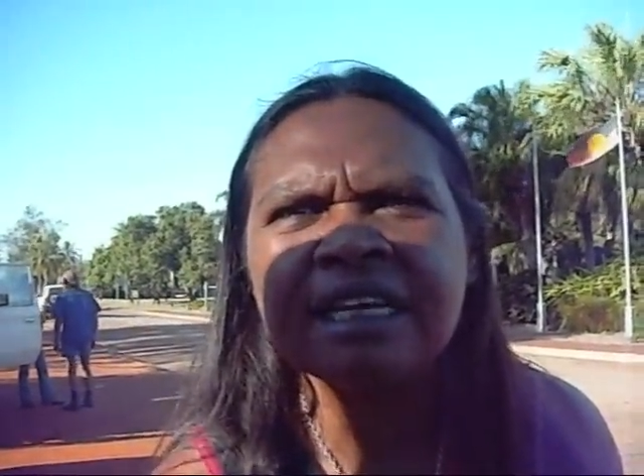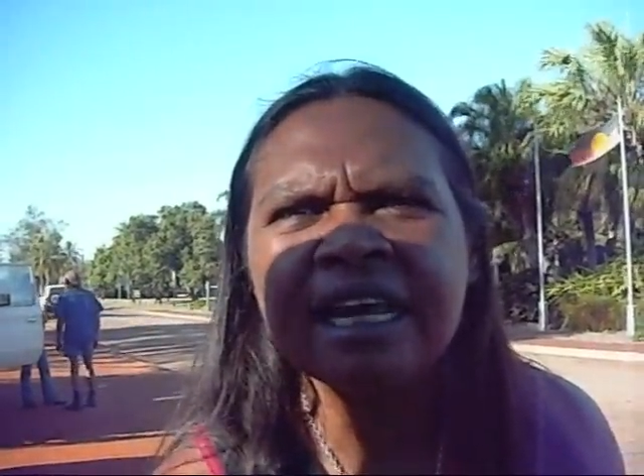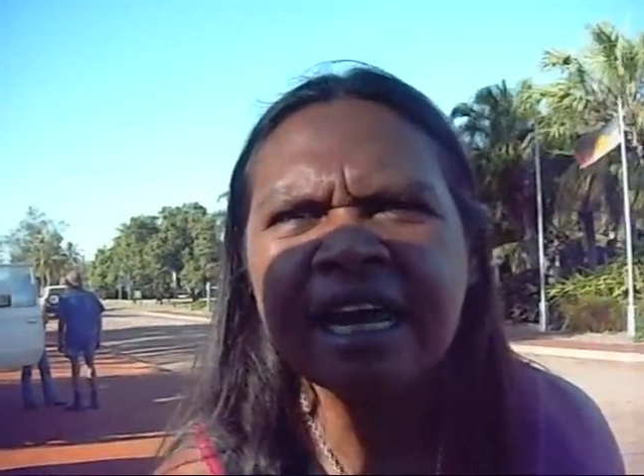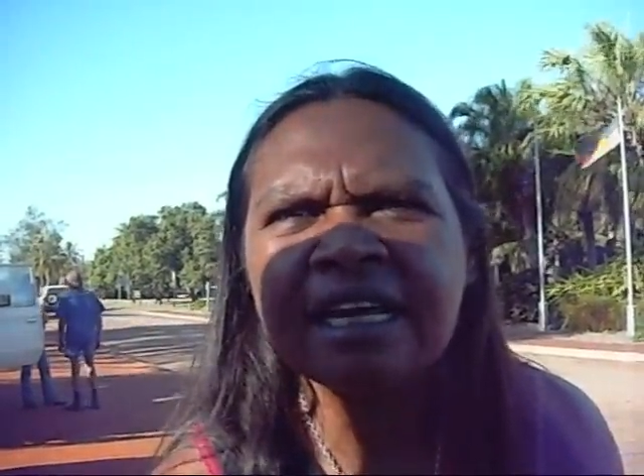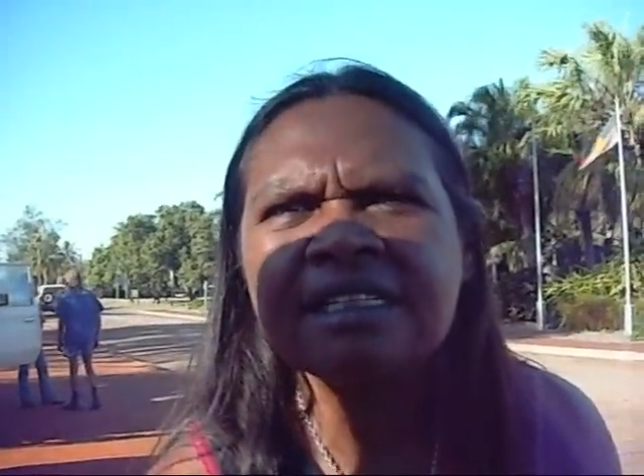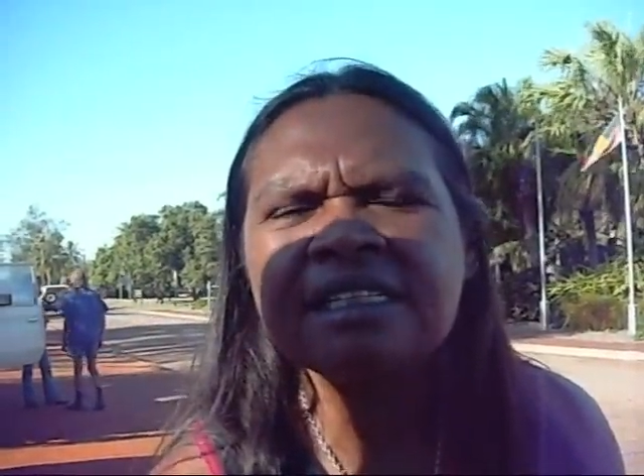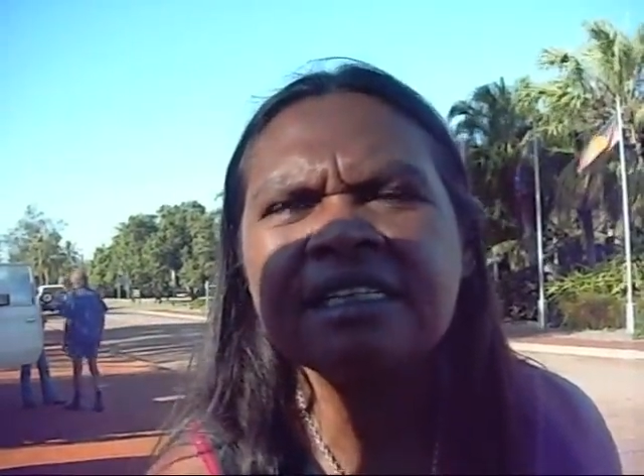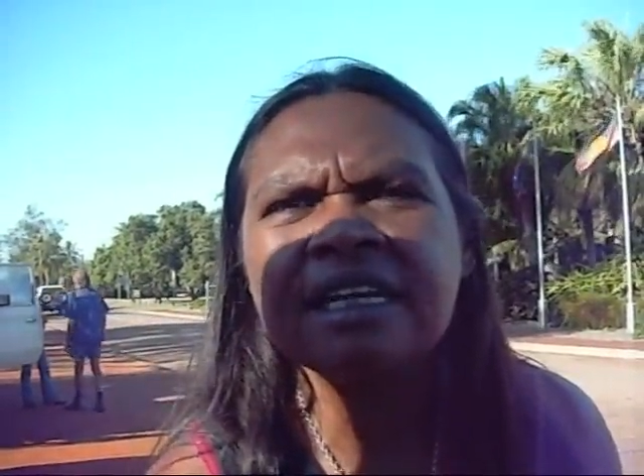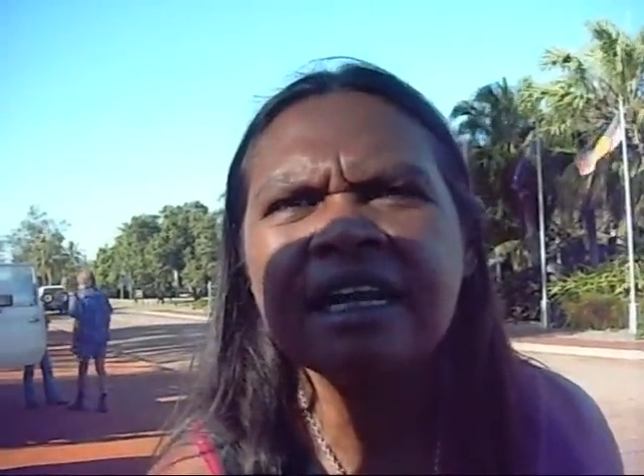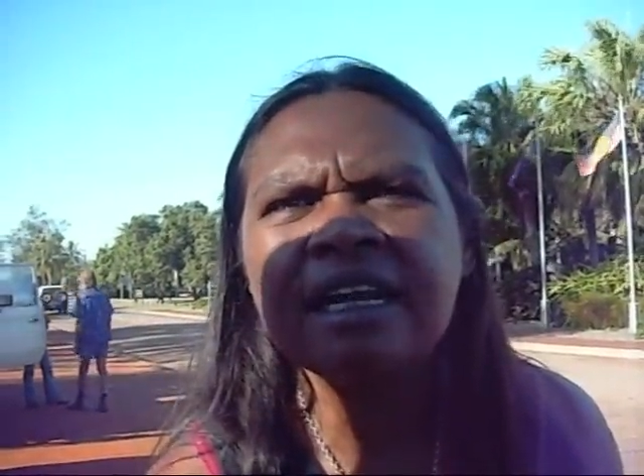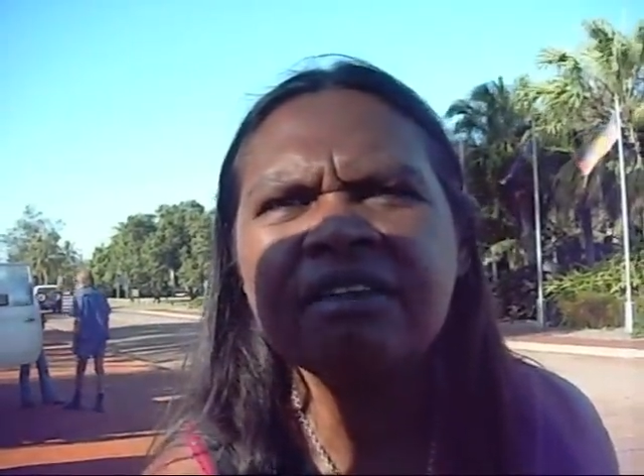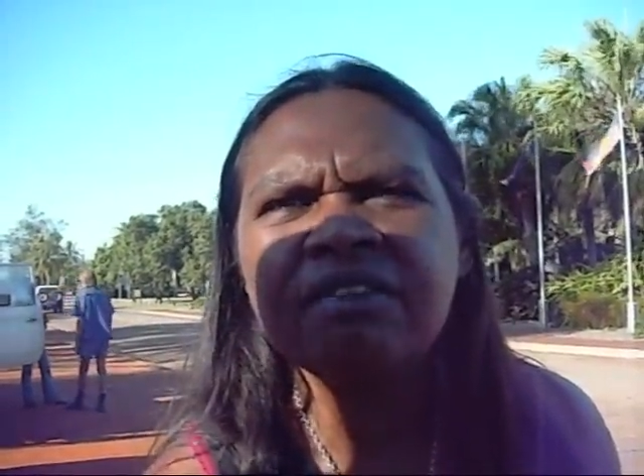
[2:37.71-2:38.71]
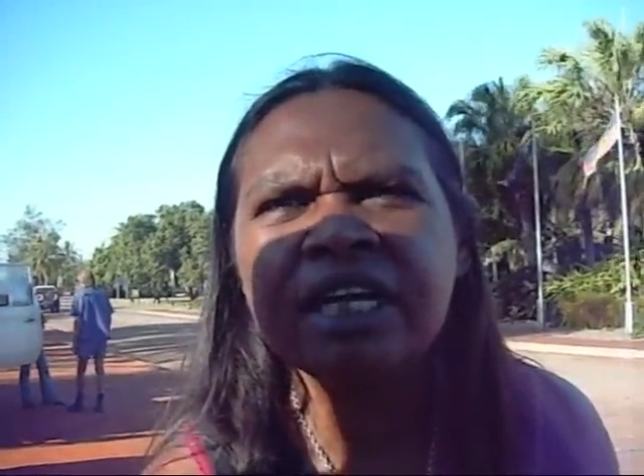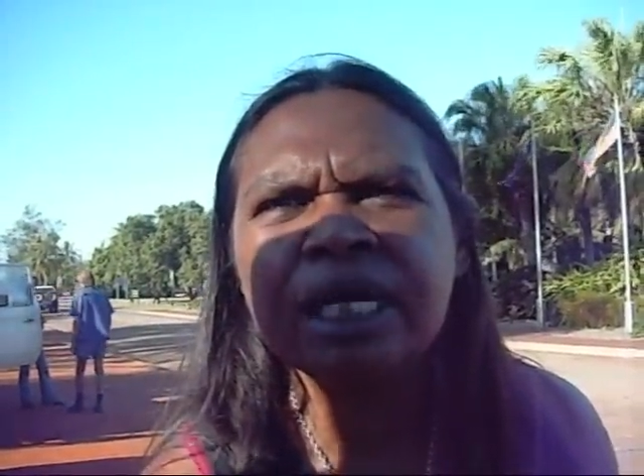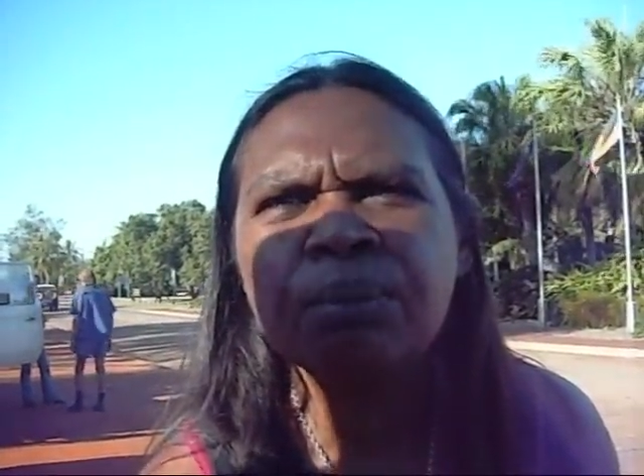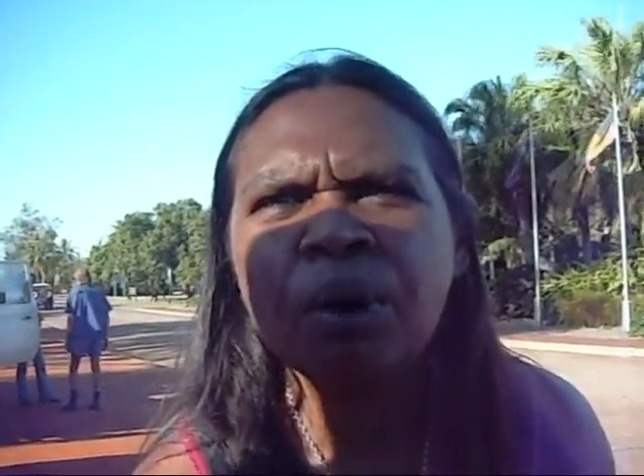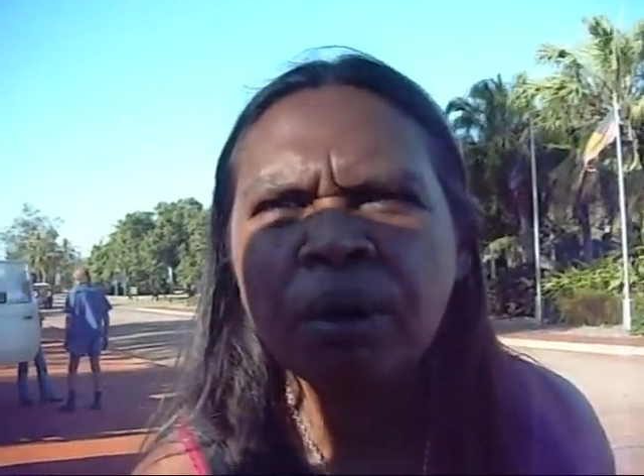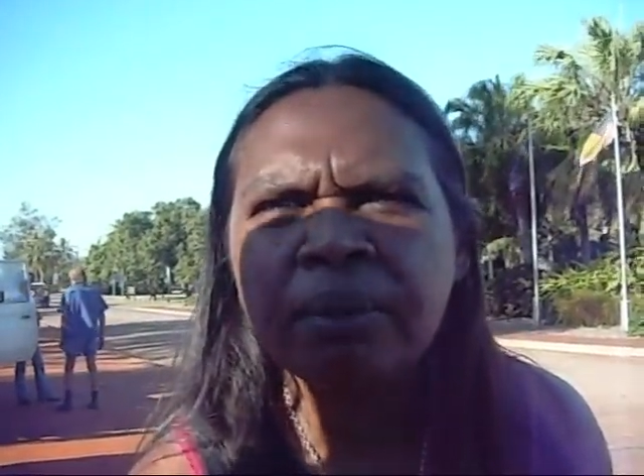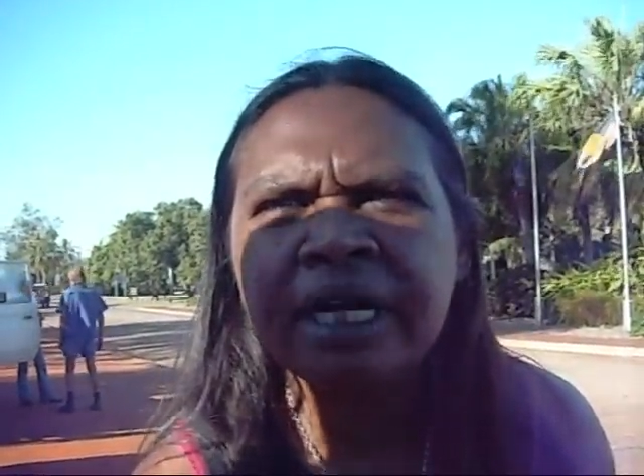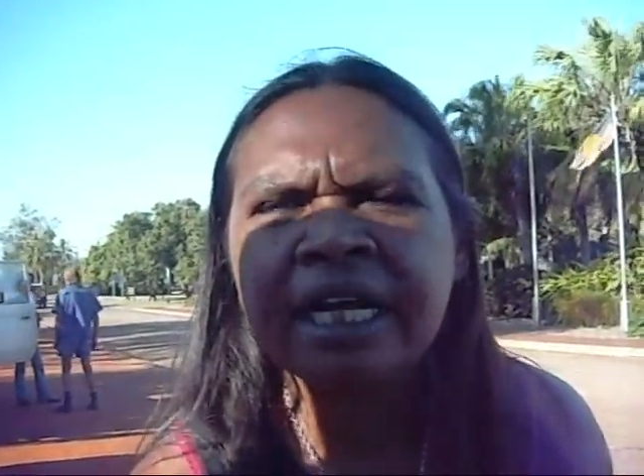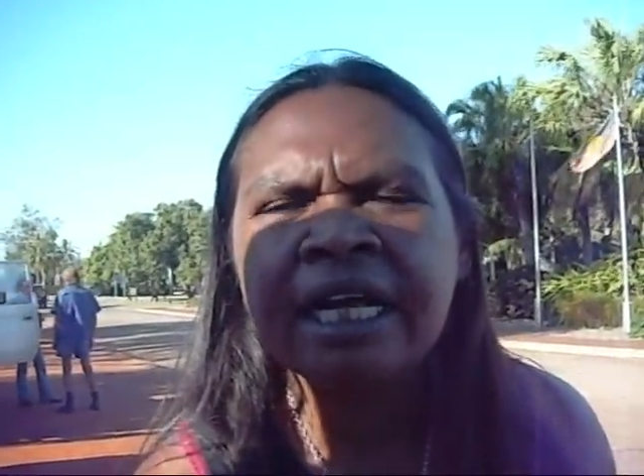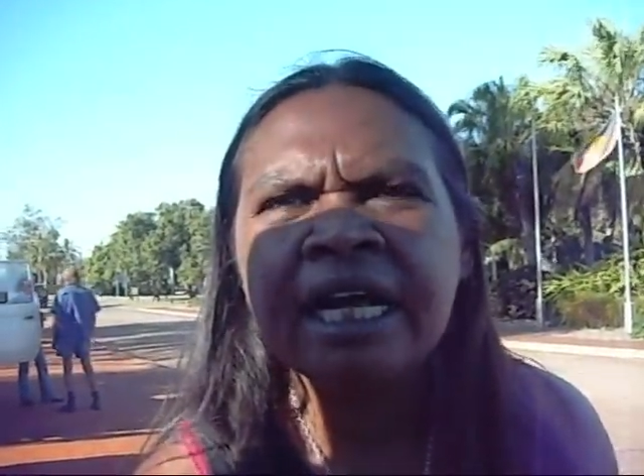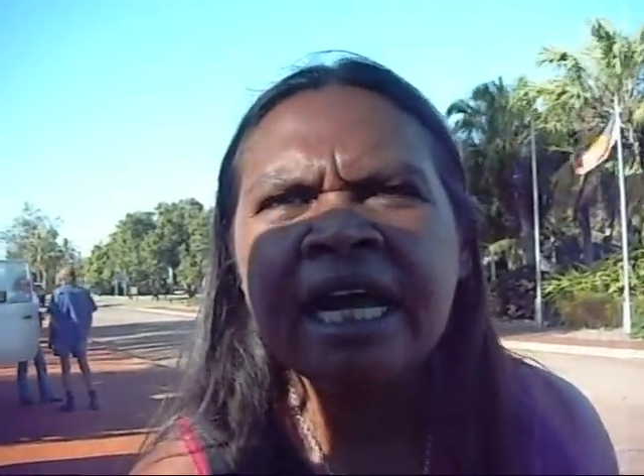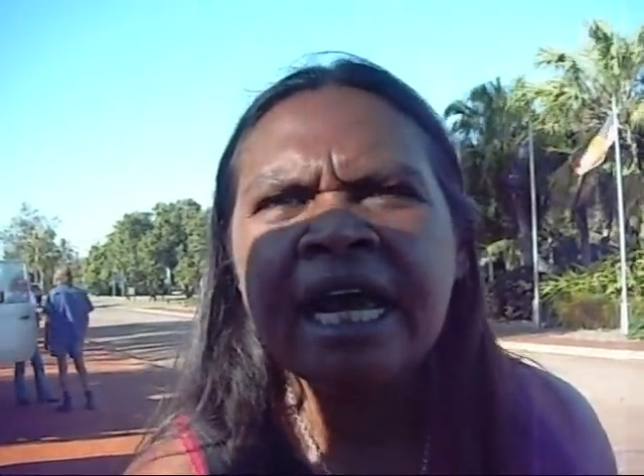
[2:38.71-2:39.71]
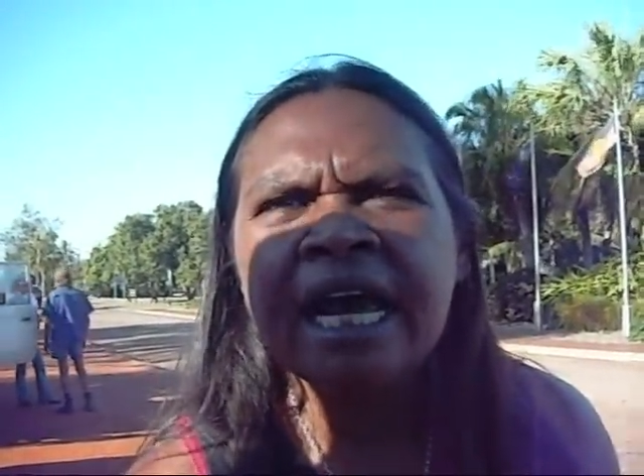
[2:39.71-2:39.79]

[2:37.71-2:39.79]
and cancers, and they're living in poverty,